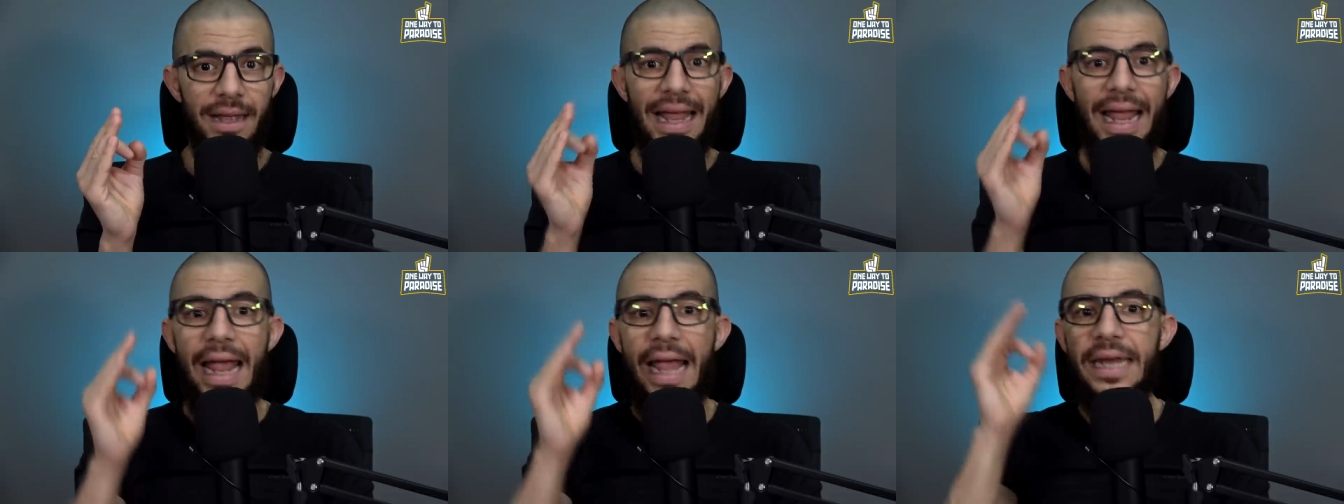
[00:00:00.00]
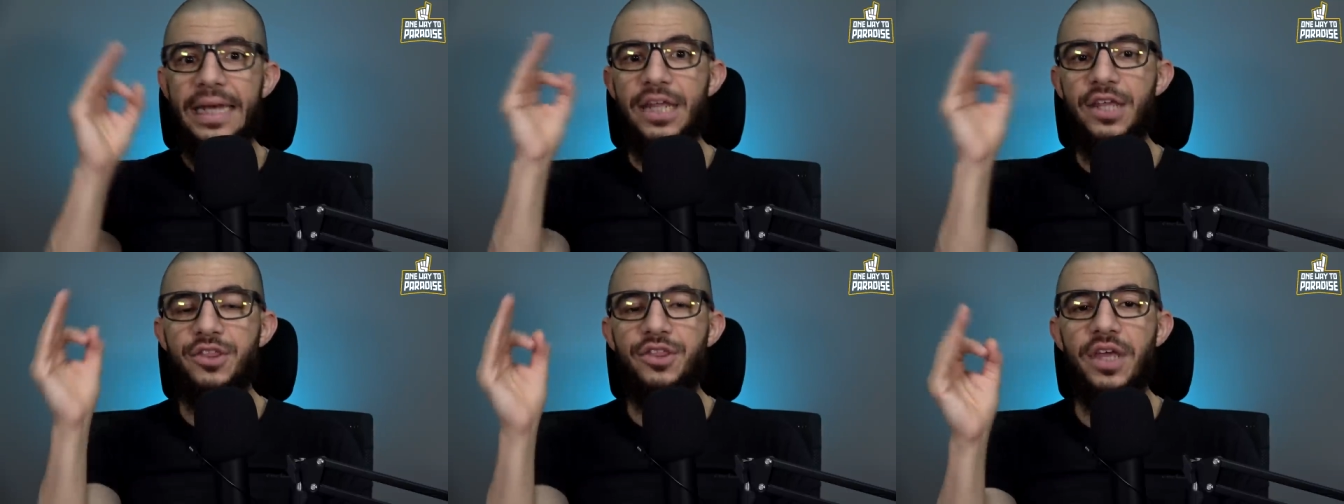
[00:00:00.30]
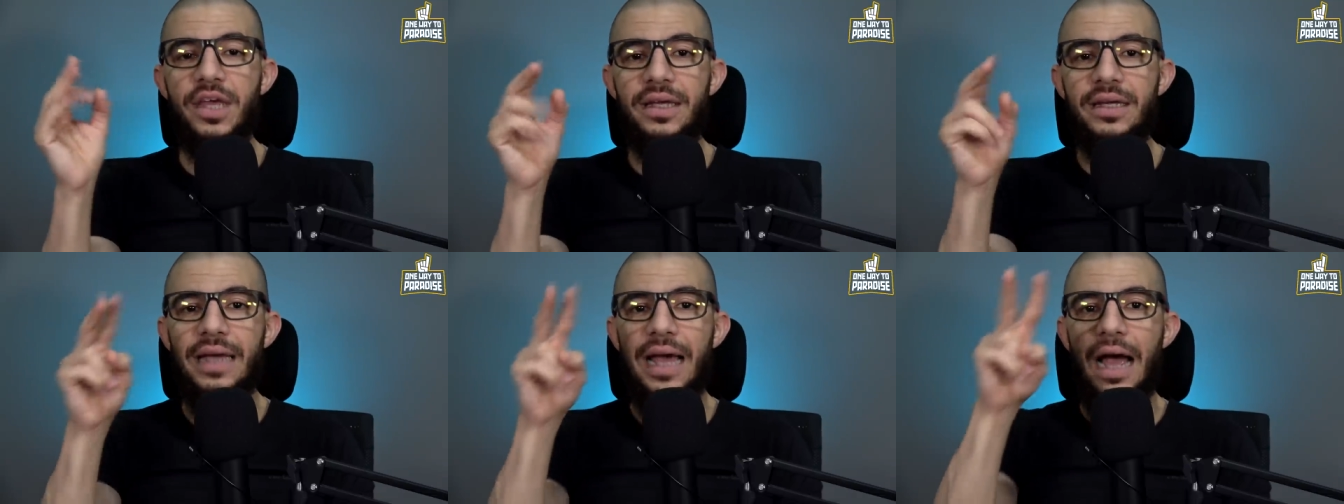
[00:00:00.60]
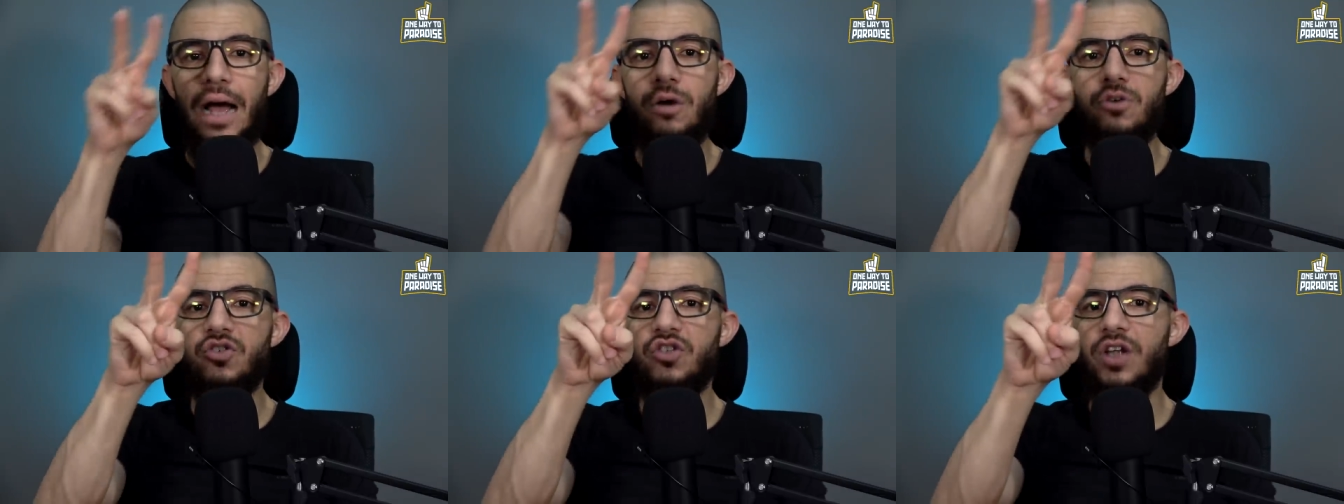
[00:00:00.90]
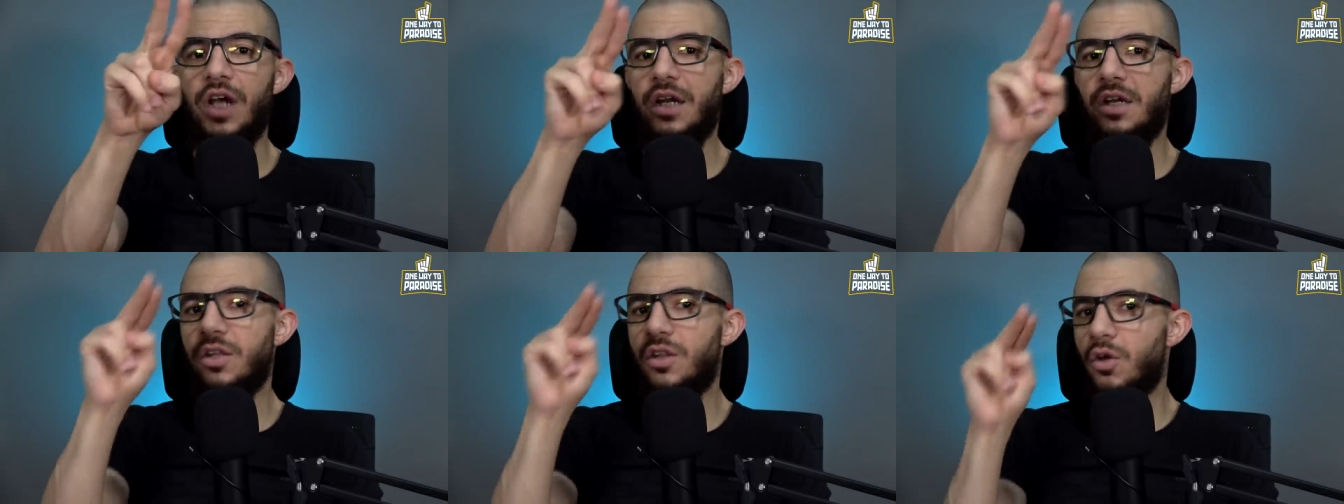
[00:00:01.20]
anything
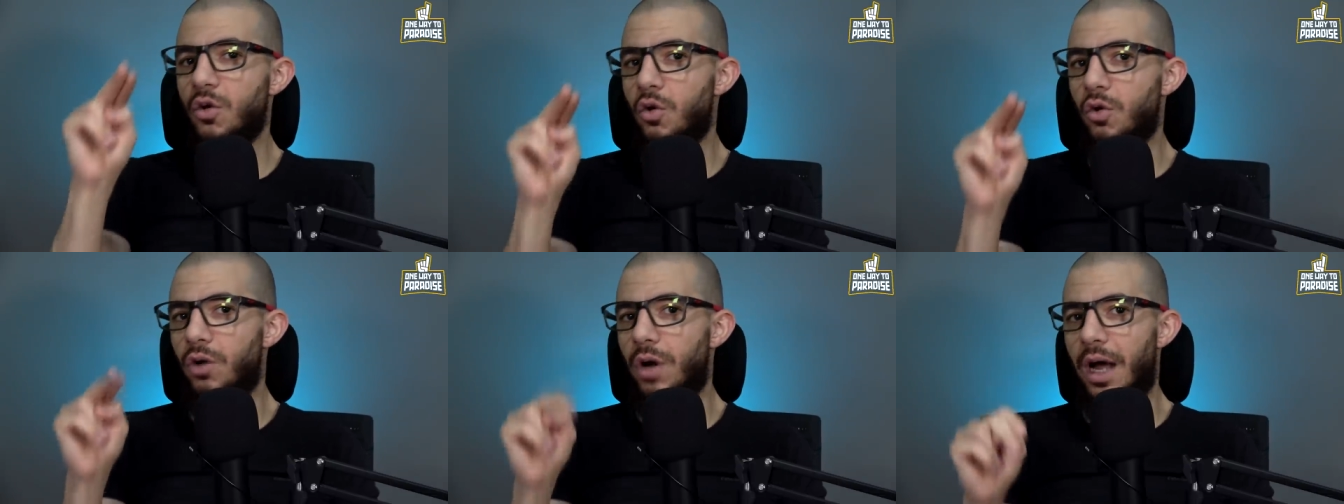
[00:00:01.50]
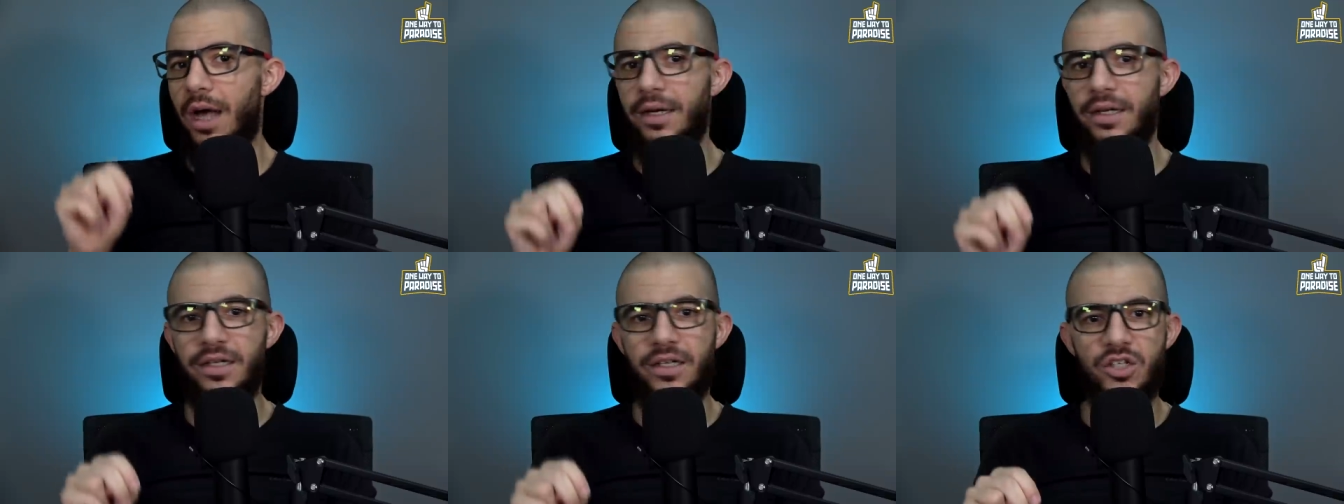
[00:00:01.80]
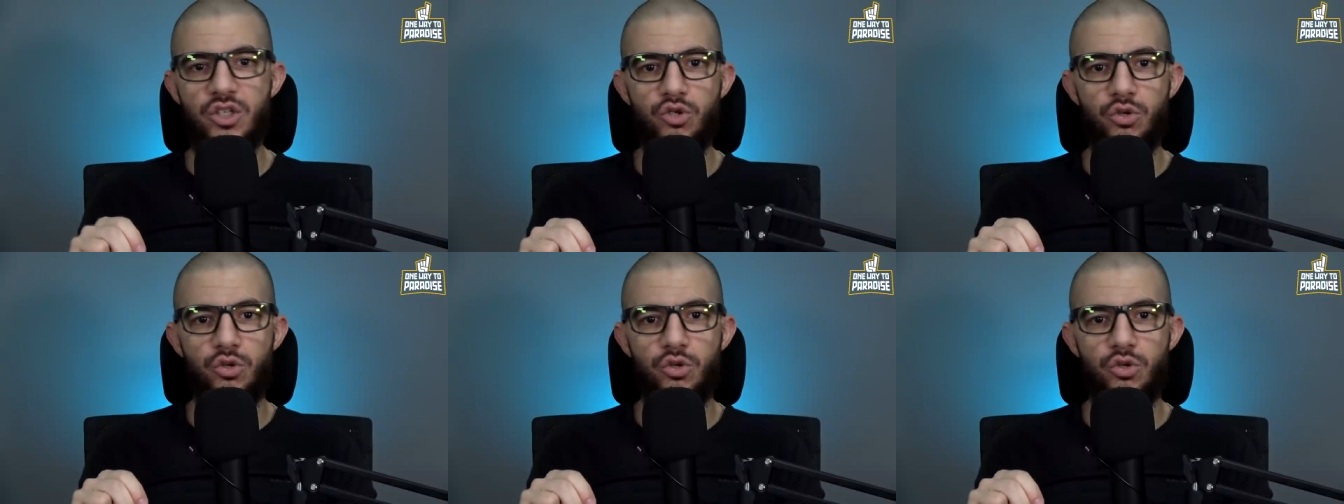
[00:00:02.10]
outside of the Quran and the